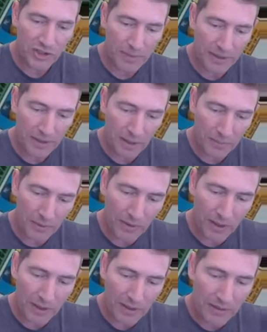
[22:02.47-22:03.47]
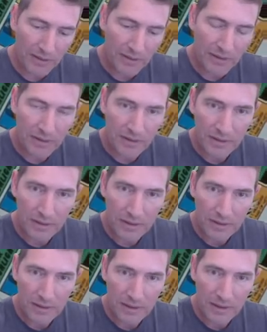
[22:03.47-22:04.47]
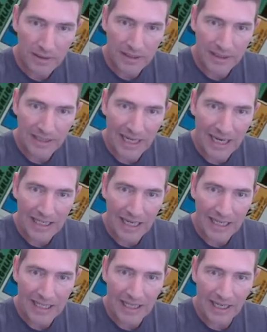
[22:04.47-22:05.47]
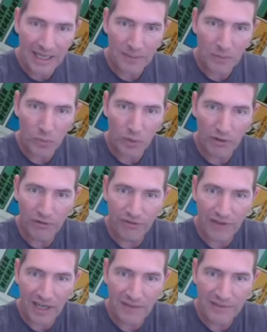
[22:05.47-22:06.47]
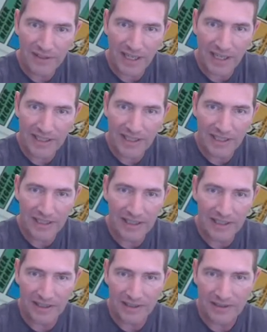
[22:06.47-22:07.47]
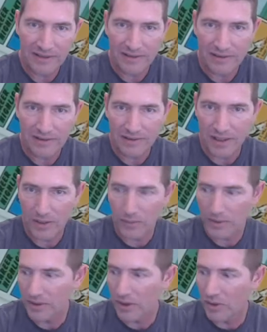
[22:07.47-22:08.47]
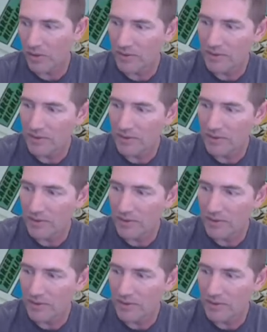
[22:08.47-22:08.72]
be numbered, right? And then 999, number 105 to 999. There we go.